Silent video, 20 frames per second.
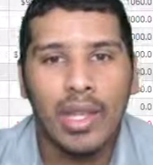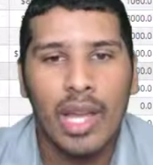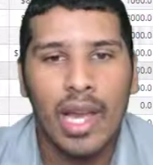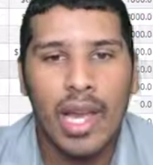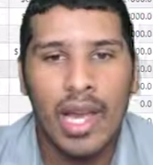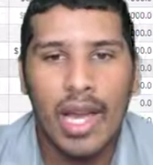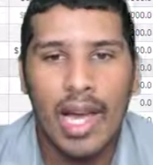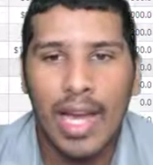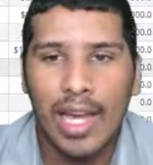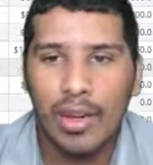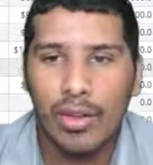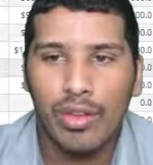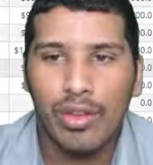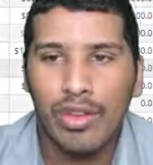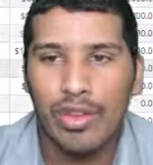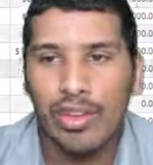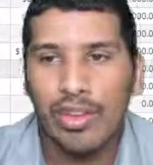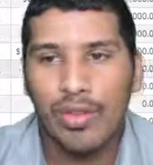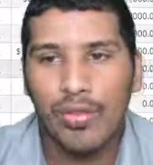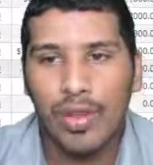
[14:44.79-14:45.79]
I know that
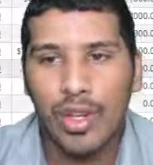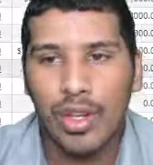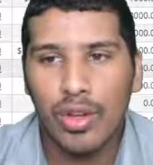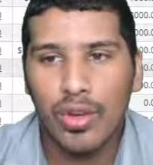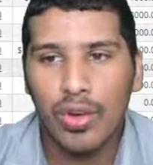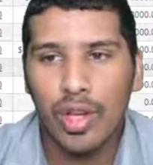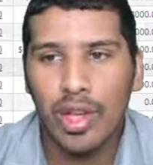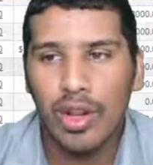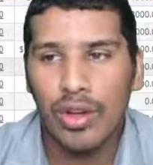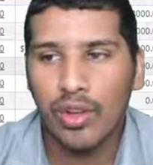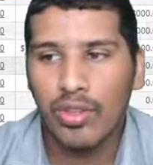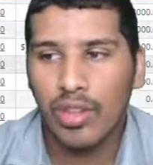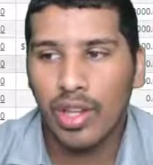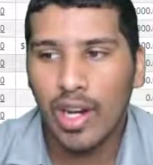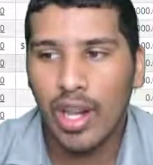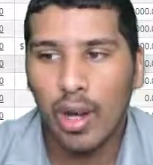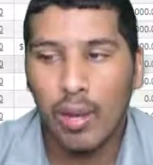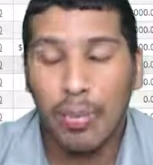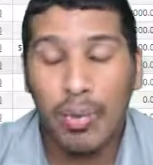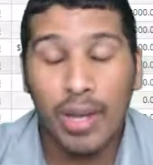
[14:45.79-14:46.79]
this video here is going
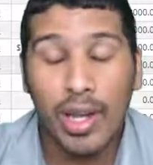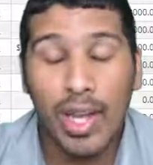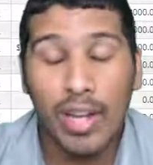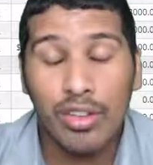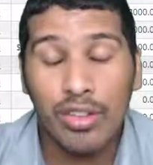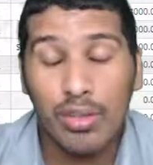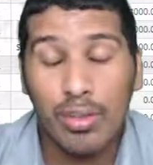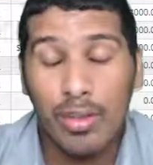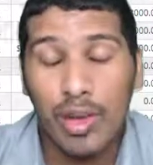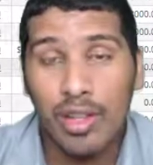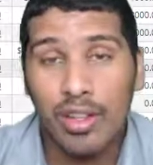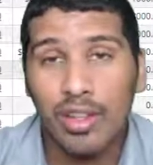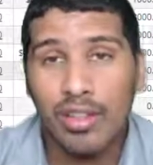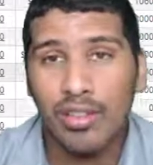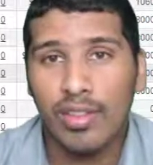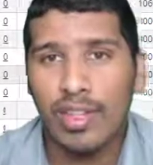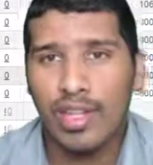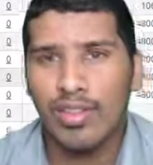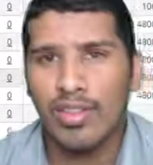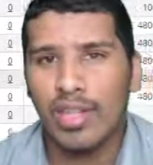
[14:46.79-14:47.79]
to help you guys
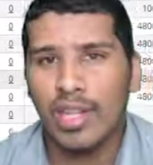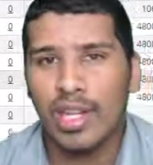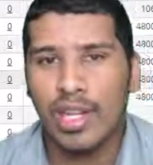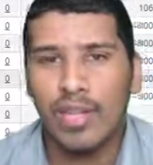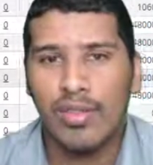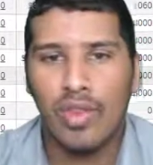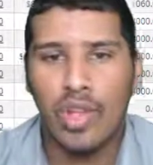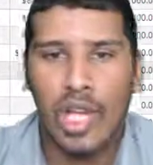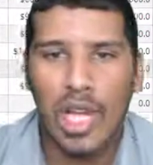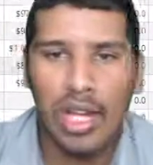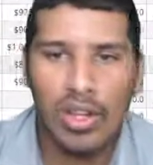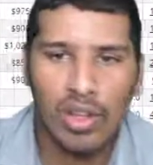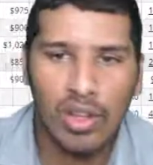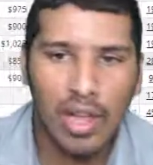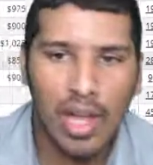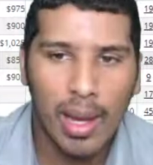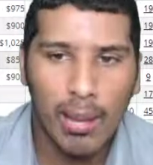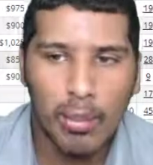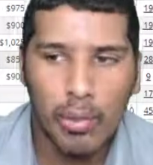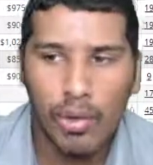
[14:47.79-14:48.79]
tremendously. It's going to give you guys a
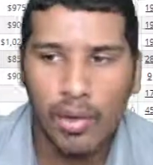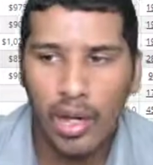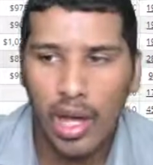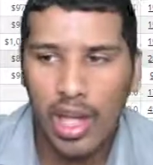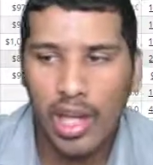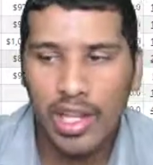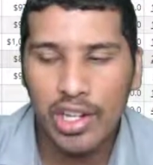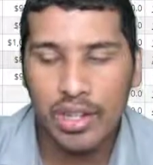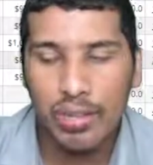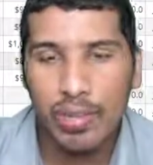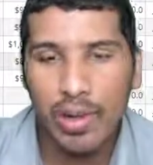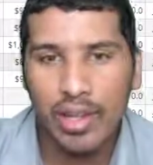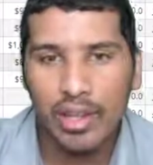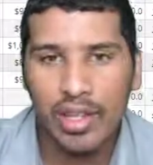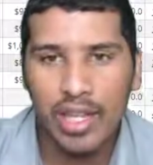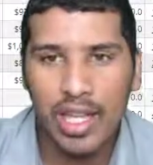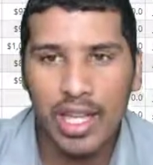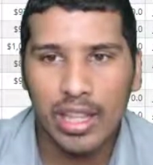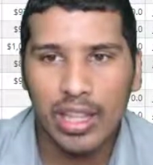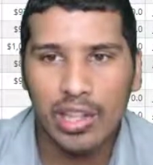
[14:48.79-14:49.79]
lot more knowledge about
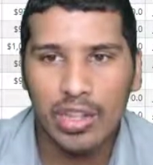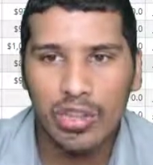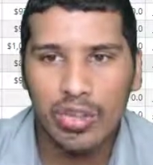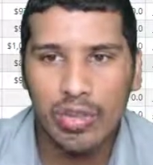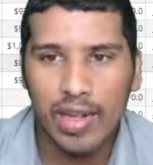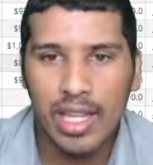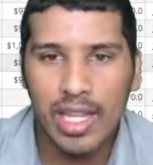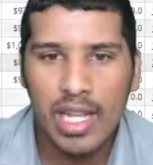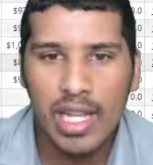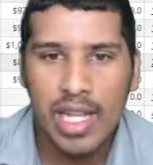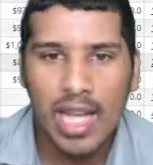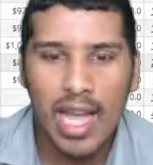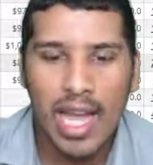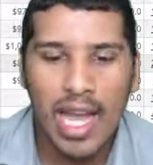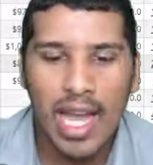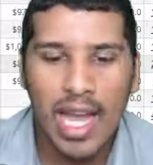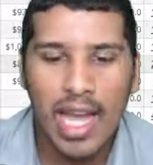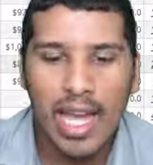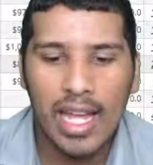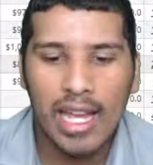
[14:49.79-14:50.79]
the industry,
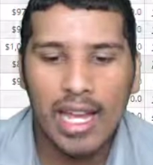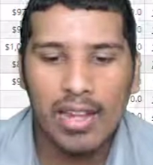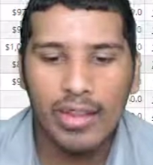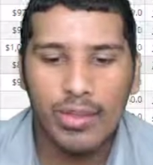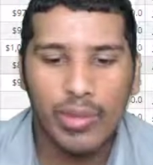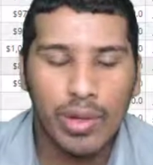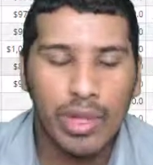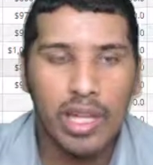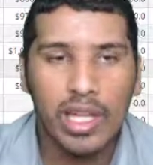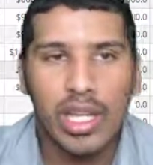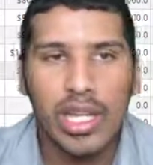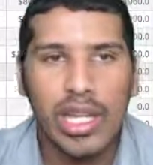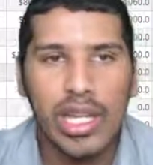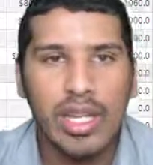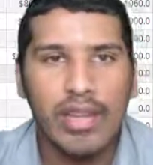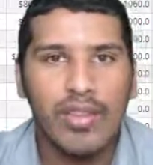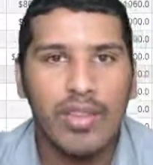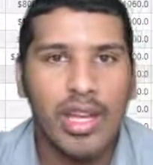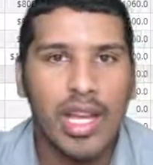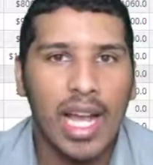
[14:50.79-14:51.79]
and it's really going to
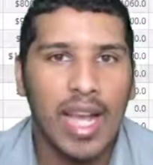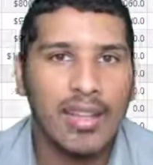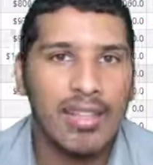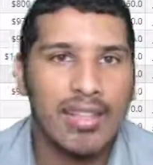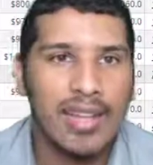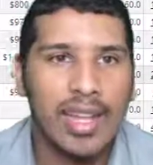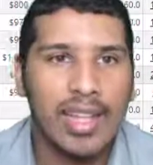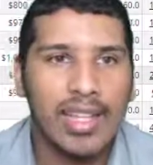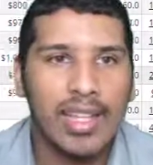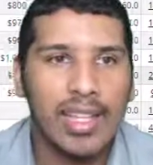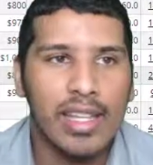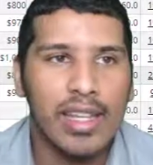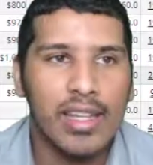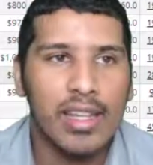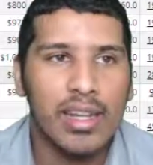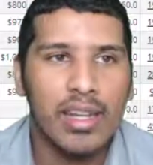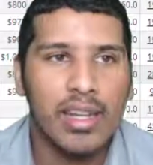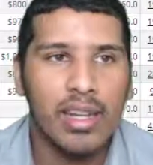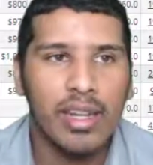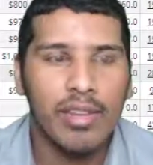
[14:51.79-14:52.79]
give you guys an idea
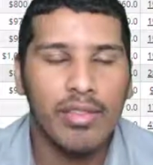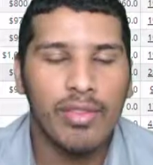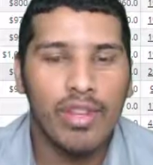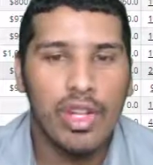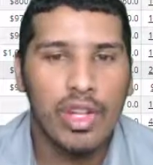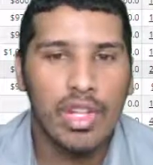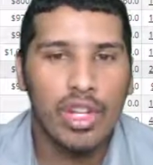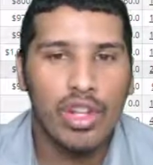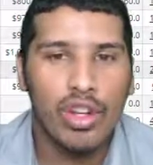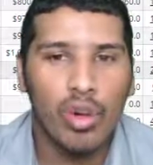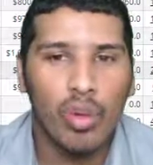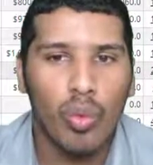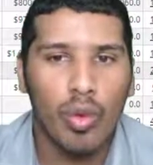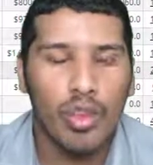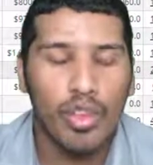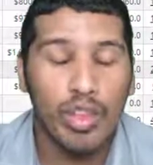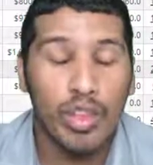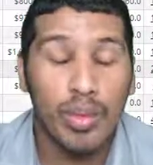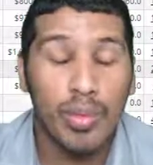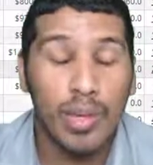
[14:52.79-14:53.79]
of, you know,
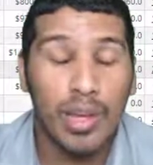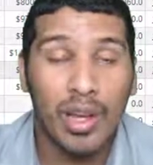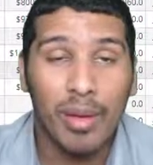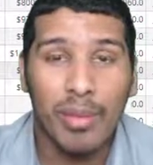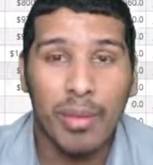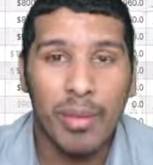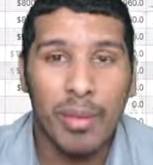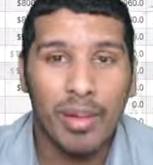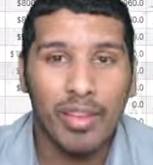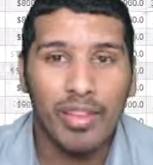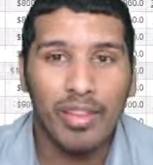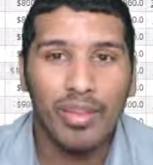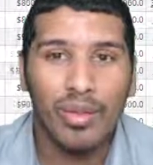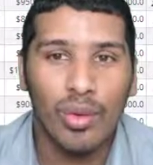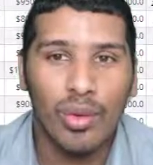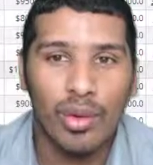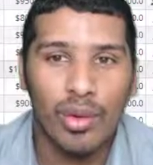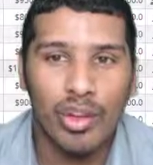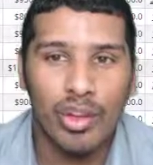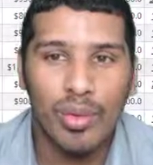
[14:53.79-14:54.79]
whether you become a business
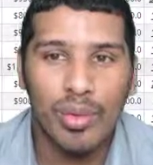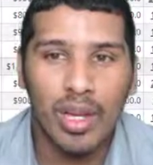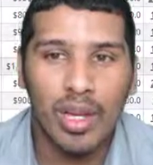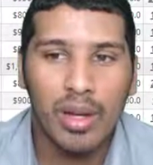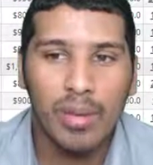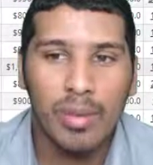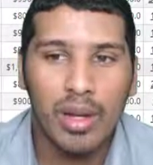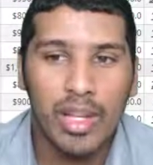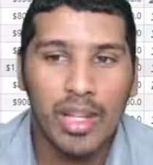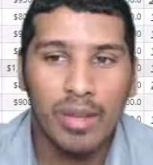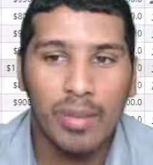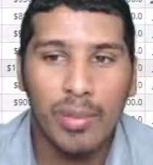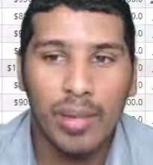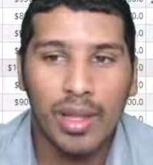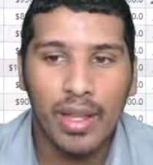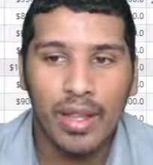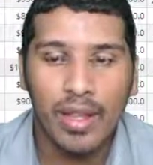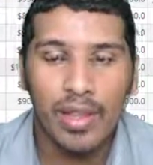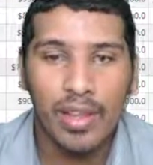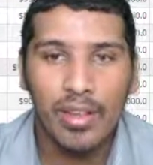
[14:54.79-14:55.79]
owner or you become an
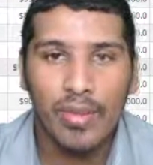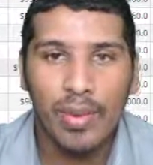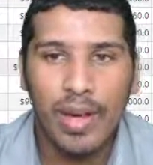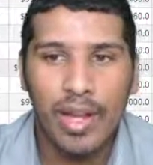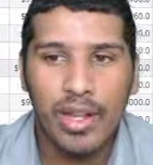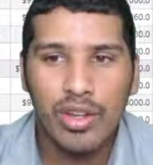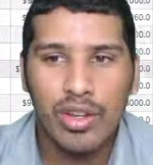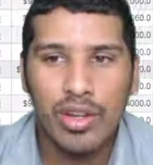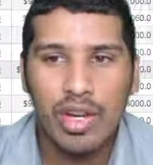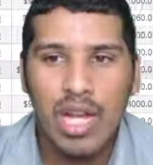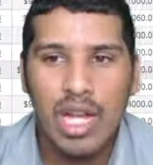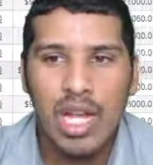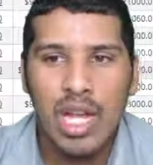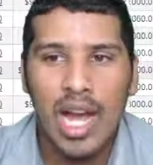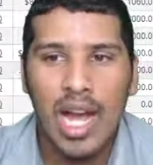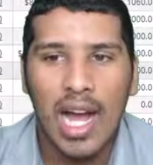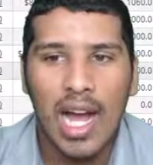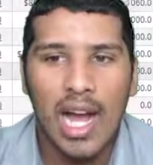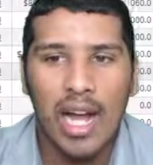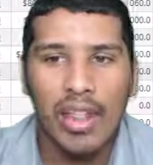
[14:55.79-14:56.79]
independent dispatcher,
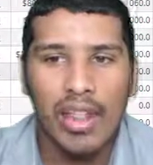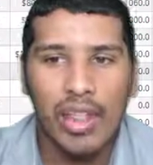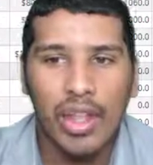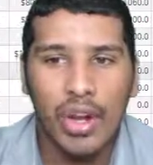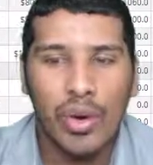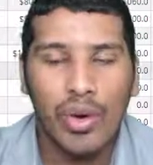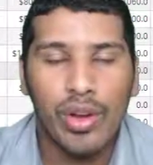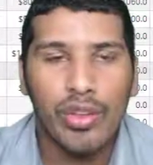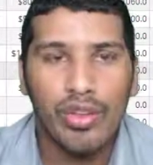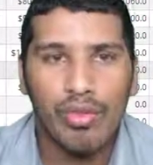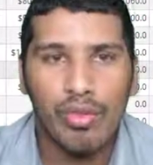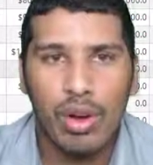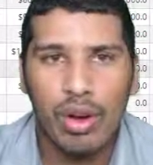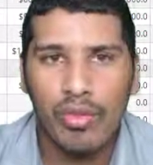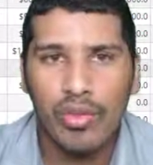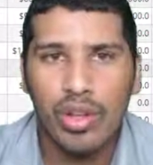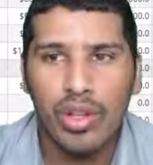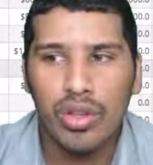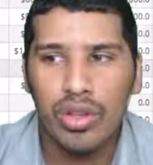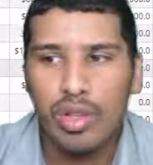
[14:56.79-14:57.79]
there is
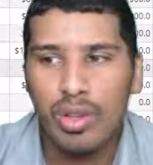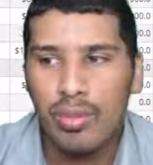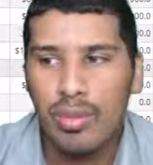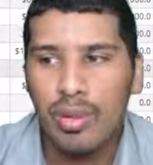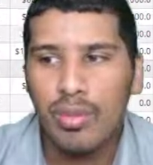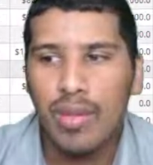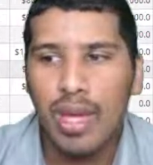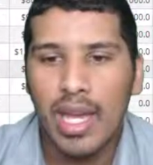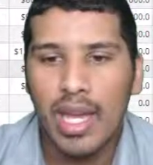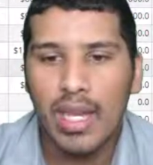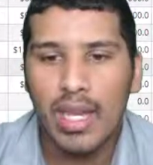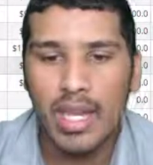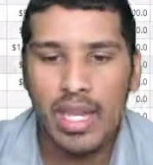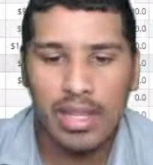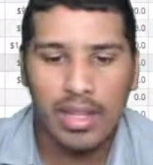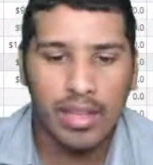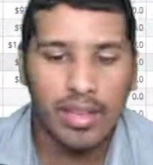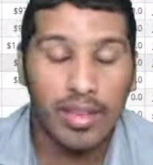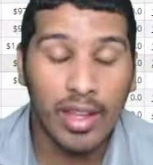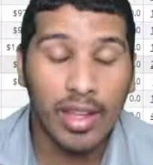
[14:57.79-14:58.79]
revenue to be made
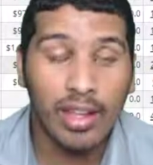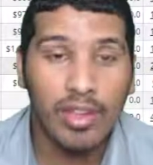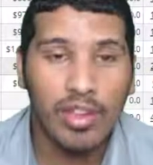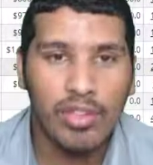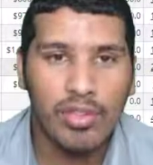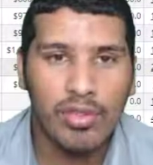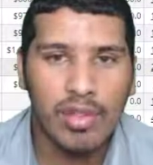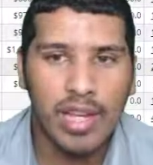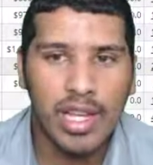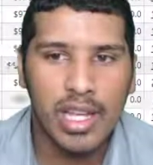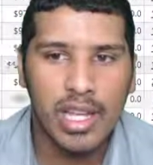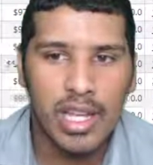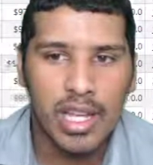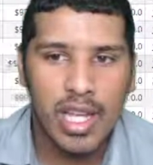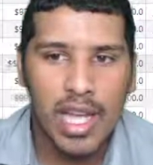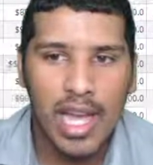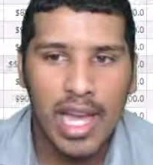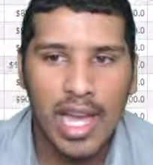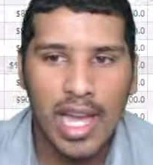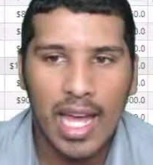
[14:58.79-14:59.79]
in this industry,
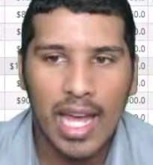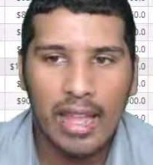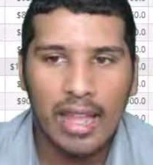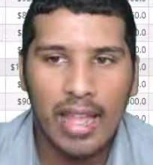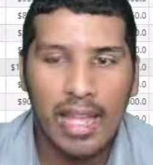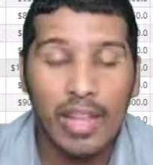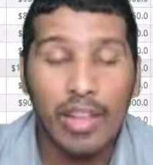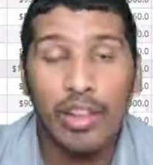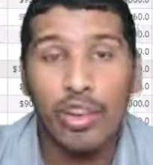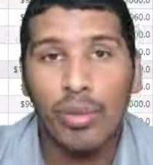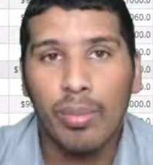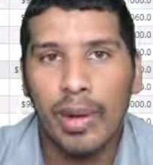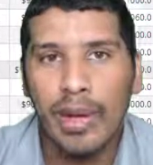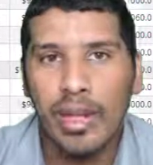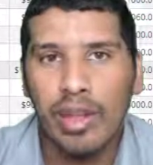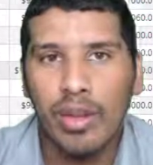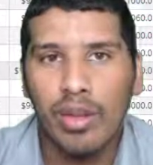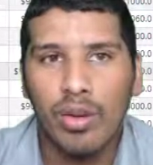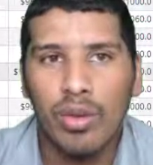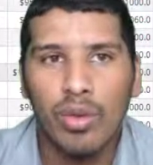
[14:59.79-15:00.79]
and that little by
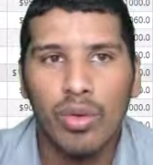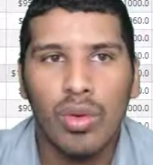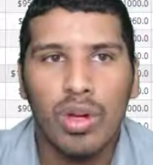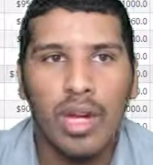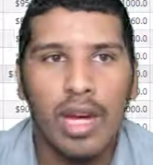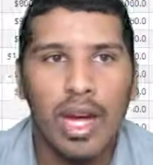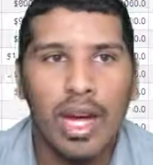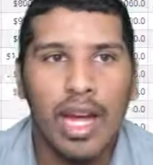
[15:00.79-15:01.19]
little